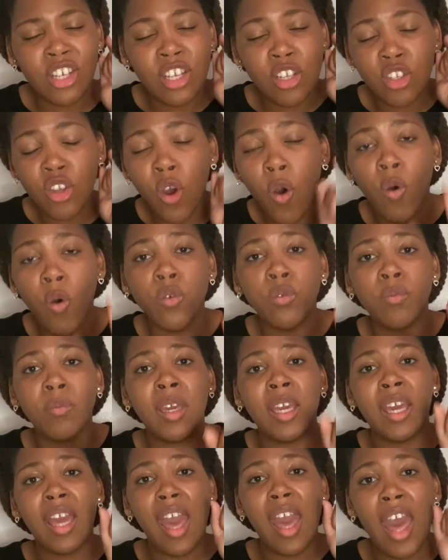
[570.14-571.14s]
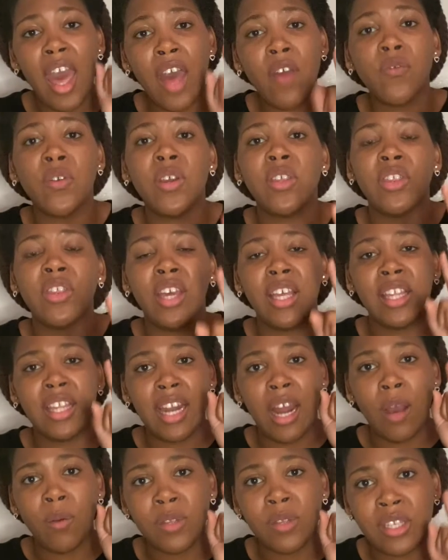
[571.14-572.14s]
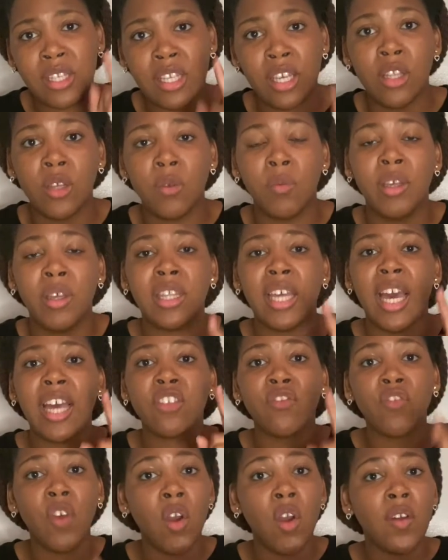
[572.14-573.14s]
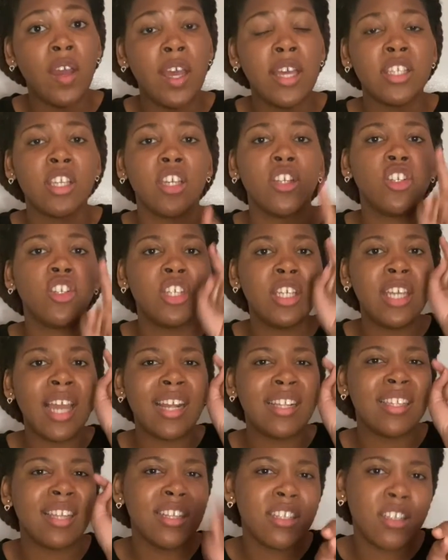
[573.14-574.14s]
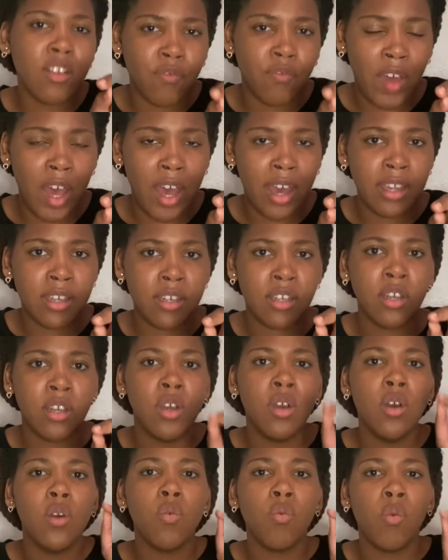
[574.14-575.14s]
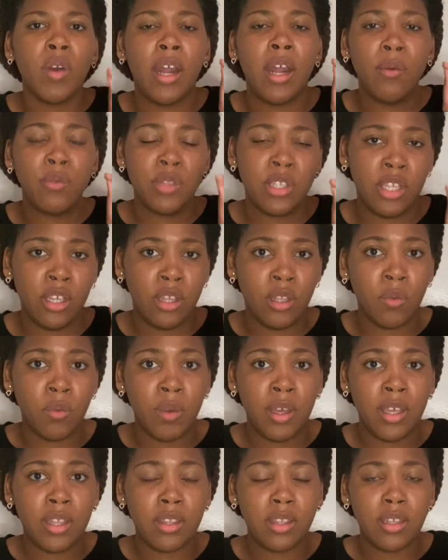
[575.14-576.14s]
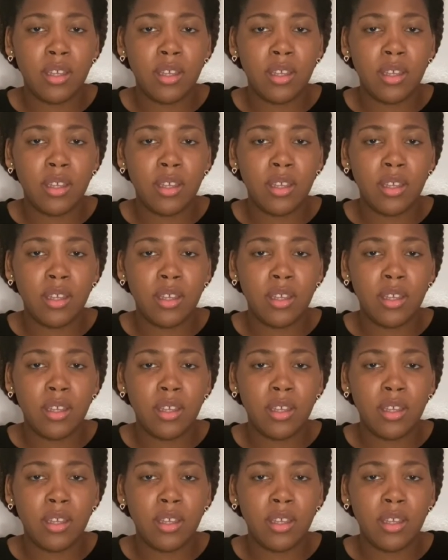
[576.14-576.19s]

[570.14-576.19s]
told me everything that I was dealing with, as far as she identified what I was dealing with.